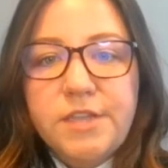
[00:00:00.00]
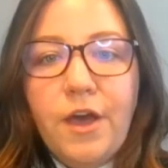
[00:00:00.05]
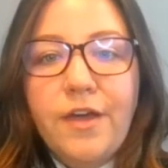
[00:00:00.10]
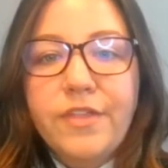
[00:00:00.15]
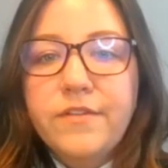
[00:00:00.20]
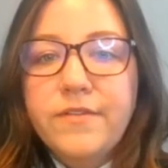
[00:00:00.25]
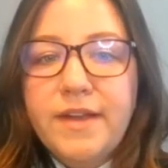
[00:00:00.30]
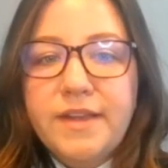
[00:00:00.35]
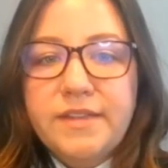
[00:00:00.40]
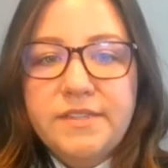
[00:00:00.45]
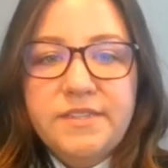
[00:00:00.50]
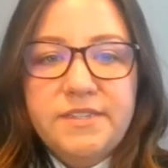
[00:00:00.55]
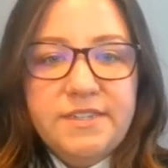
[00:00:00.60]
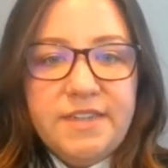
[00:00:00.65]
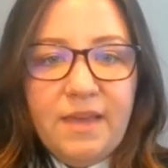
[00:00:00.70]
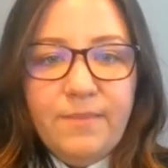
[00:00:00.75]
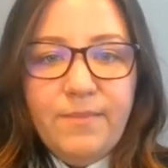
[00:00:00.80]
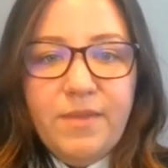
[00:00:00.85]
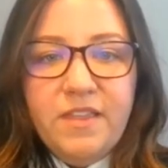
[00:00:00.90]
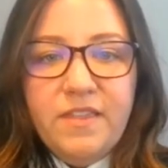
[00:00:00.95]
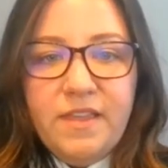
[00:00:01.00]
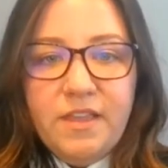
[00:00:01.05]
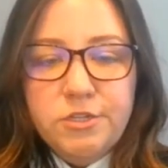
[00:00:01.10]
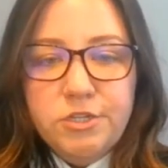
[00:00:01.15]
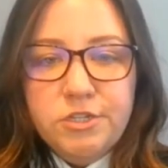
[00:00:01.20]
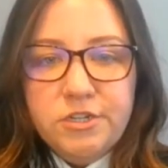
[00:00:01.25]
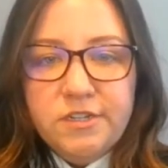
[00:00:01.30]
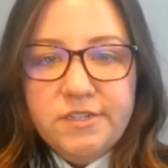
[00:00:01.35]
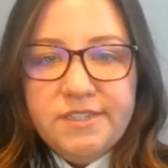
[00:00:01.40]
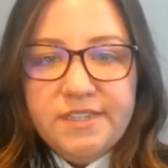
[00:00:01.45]
was authorized to debit the
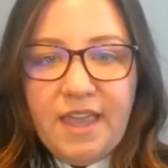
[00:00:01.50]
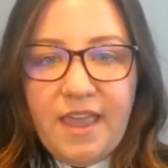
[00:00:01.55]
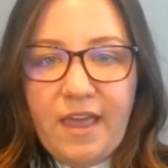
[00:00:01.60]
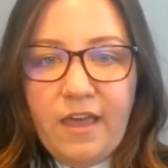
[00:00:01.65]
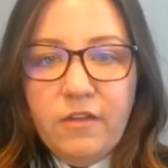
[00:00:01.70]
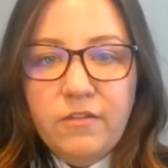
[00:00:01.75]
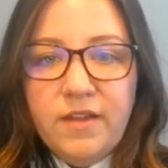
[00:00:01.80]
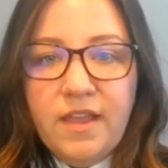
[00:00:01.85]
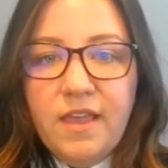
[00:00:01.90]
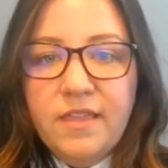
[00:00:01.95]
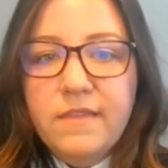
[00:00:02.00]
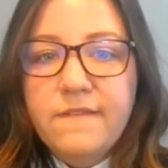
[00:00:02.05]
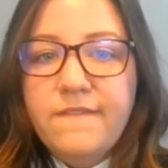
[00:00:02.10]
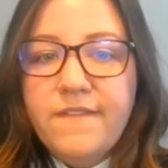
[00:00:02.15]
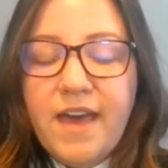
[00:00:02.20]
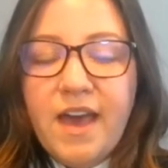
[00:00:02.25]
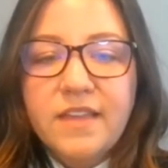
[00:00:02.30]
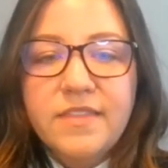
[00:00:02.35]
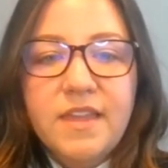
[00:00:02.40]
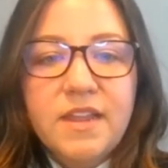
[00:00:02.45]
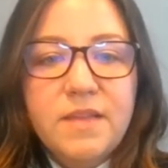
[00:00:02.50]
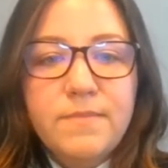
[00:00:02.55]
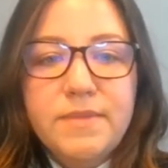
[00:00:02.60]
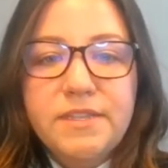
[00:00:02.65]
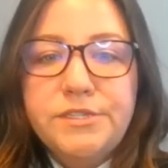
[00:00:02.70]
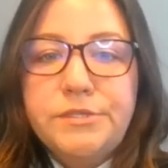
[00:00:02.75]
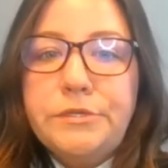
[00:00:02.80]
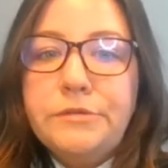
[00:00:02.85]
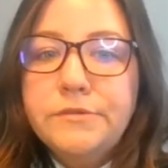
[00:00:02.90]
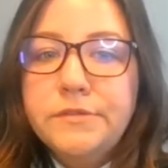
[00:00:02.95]
insured's account, and the fact that it
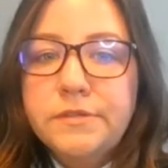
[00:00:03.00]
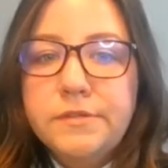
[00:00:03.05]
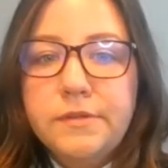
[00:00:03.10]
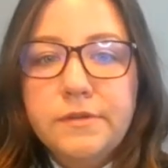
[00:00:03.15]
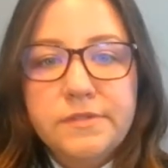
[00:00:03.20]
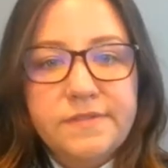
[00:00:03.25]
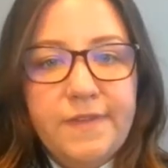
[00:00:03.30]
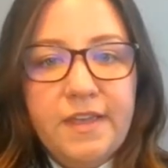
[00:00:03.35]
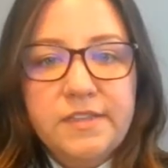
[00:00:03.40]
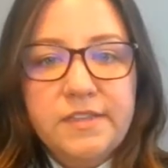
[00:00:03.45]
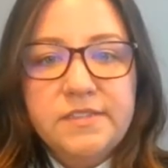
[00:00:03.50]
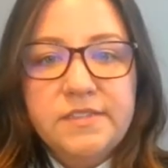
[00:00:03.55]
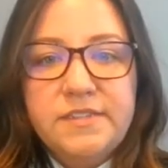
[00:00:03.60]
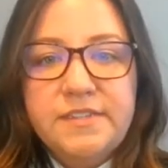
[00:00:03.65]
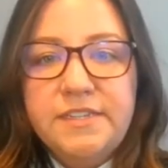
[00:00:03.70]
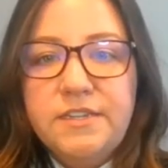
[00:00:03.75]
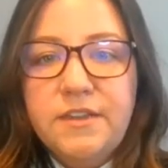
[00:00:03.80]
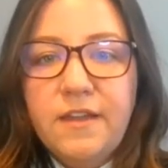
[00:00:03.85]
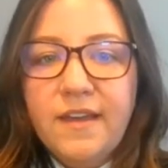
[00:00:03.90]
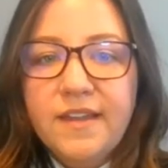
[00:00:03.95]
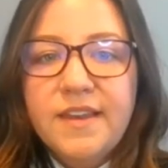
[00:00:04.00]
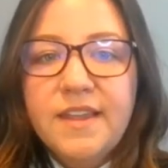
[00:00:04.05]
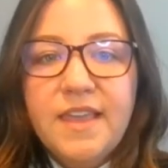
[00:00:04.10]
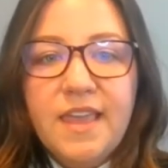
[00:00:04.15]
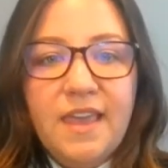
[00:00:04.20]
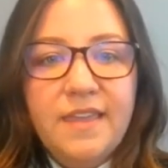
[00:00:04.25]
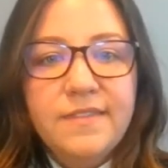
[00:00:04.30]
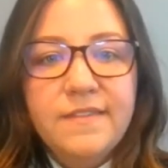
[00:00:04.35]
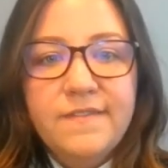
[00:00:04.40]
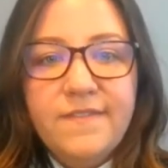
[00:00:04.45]
misused those funds did not
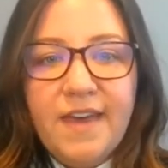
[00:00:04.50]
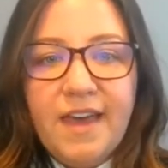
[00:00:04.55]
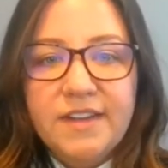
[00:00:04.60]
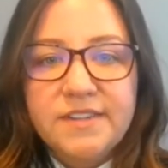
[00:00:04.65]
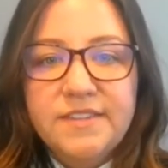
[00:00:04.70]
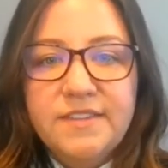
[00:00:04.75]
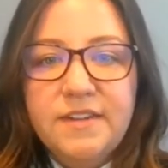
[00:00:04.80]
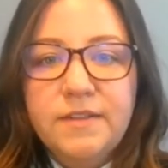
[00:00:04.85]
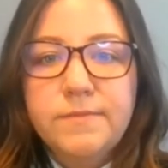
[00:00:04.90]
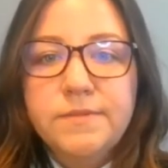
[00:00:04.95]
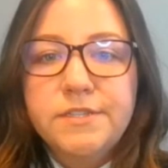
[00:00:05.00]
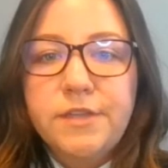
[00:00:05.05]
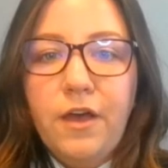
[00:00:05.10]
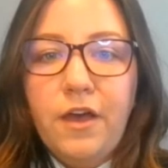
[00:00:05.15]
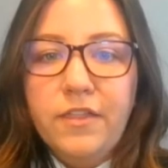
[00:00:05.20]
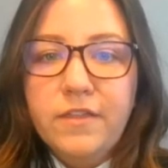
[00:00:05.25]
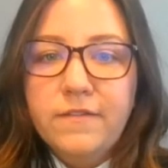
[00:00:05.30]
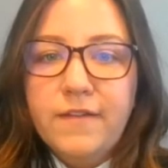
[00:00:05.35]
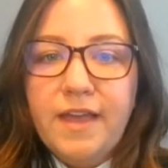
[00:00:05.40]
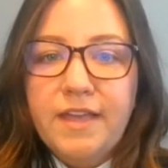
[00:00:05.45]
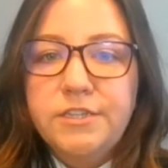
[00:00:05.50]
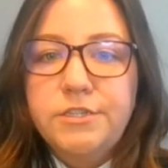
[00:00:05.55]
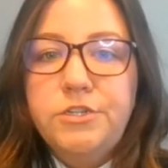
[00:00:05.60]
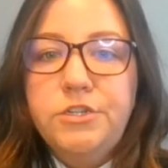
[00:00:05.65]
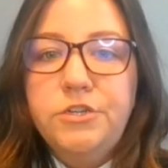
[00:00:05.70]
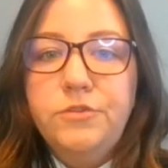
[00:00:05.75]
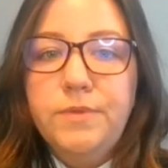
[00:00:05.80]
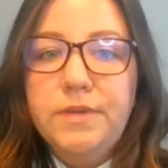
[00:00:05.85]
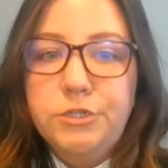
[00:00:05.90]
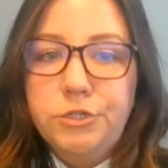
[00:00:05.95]
negate the fact that it was
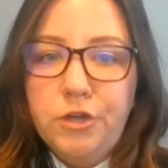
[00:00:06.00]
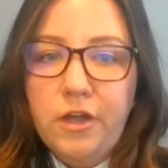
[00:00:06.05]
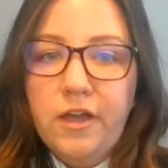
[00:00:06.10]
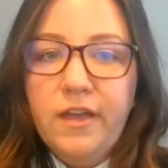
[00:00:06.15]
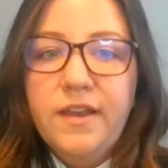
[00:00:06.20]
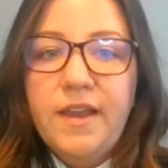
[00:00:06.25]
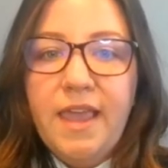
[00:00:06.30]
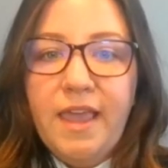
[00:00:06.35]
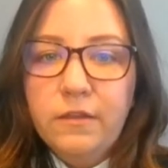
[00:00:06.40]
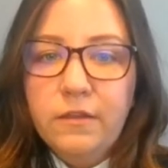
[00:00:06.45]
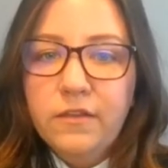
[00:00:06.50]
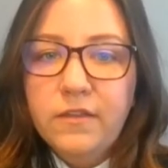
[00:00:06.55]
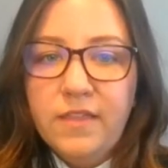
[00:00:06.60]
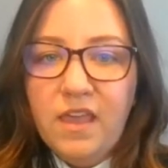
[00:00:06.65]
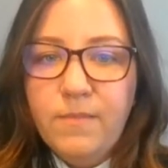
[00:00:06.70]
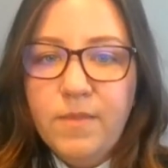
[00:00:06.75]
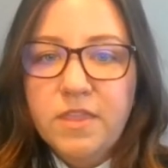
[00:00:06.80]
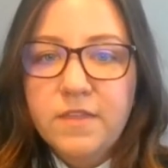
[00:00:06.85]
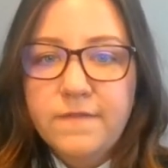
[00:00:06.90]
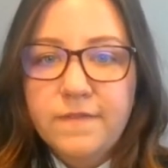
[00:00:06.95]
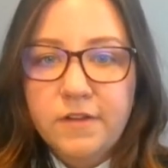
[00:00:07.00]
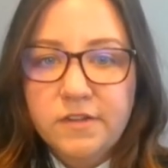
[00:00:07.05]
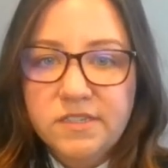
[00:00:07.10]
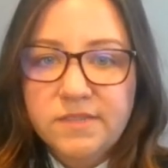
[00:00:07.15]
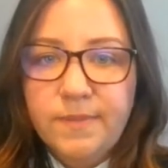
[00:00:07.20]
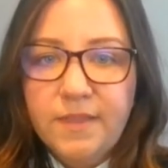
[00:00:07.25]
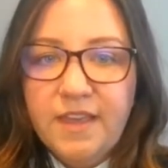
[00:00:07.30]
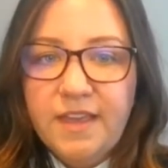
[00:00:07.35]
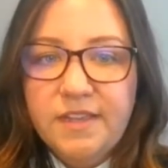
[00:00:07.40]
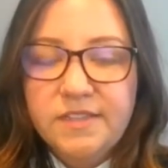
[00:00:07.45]
authorized to withdraw and handle them in the
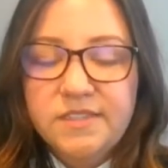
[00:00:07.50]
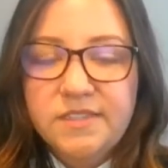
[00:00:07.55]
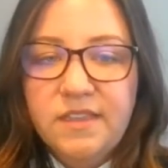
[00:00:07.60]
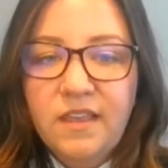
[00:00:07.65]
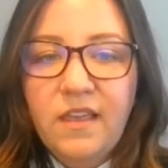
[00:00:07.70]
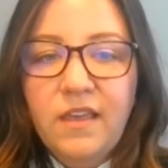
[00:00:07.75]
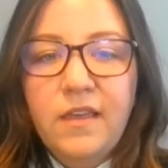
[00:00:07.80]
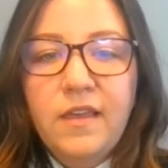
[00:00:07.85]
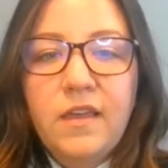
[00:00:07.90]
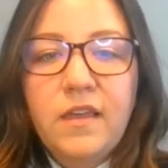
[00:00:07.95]
first place.